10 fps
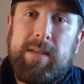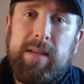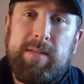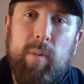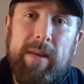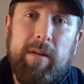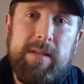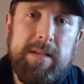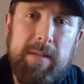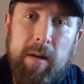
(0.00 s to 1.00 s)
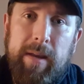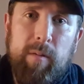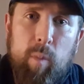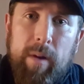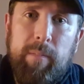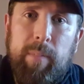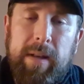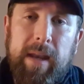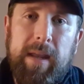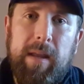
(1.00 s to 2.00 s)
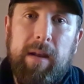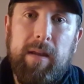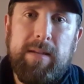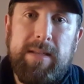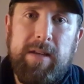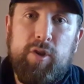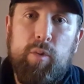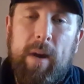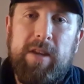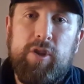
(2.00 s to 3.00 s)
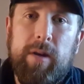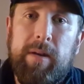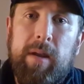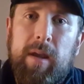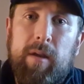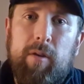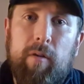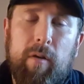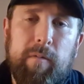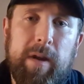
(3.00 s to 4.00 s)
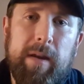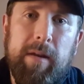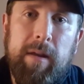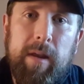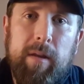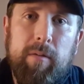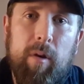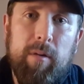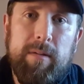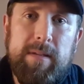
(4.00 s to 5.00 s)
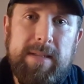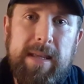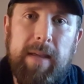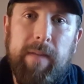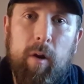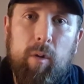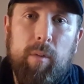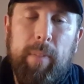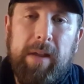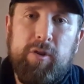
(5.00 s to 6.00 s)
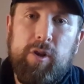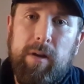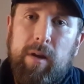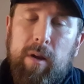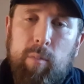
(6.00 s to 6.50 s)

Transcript: Because when you're stuck in one particular situation, you're often not seeing the whole picture.